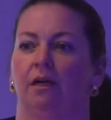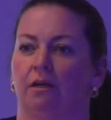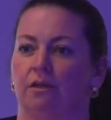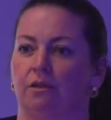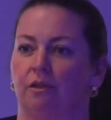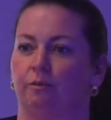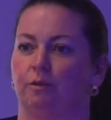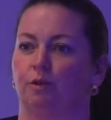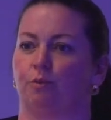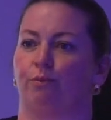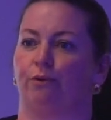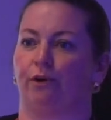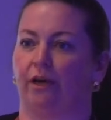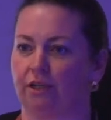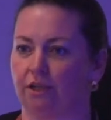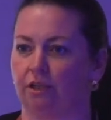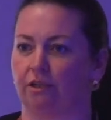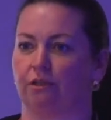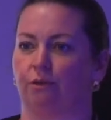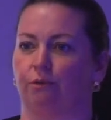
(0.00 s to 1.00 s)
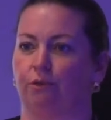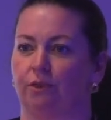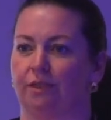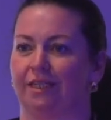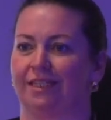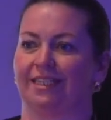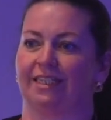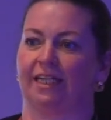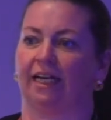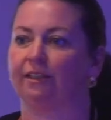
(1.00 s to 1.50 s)
so much pressure to
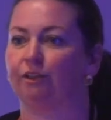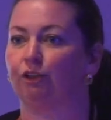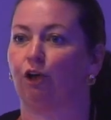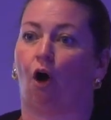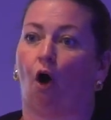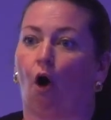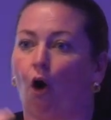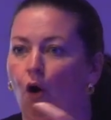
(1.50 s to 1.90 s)
understand